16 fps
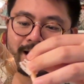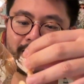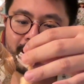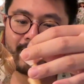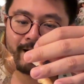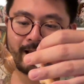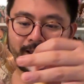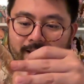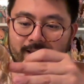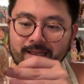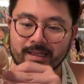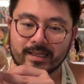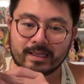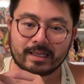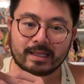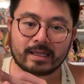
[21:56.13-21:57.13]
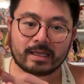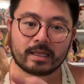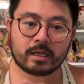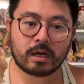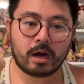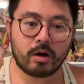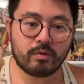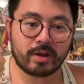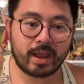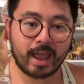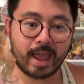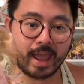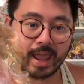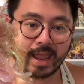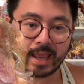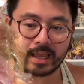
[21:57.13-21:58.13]
Okay.
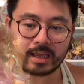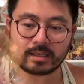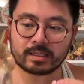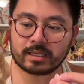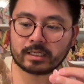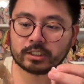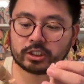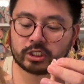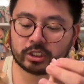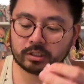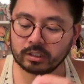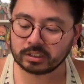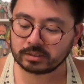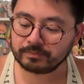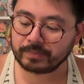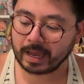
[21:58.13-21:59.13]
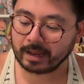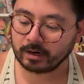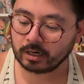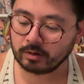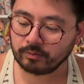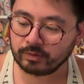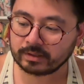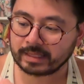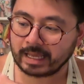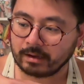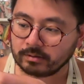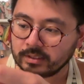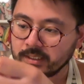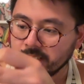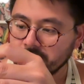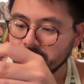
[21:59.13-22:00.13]
Okay. She looks better
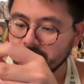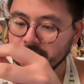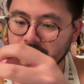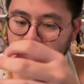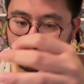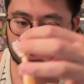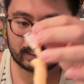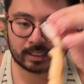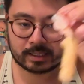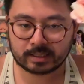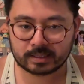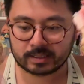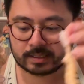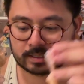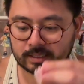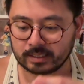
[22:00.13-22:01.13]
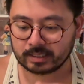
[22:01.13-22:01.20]
without this hideous